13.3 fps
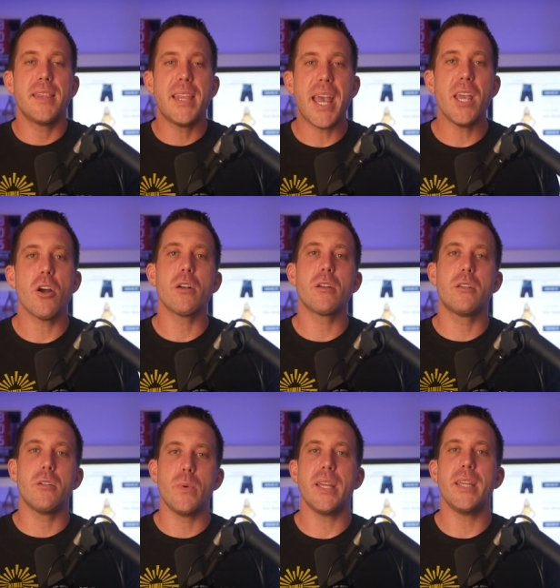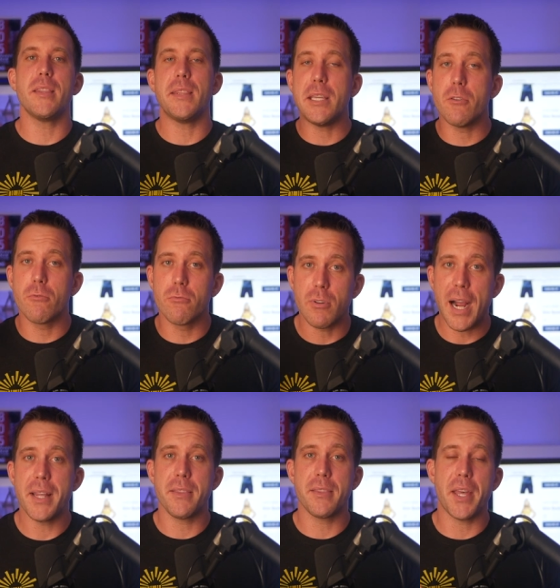They are doing the
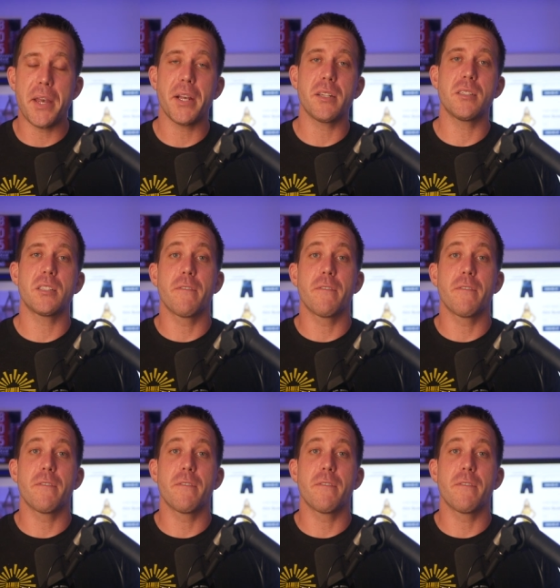right things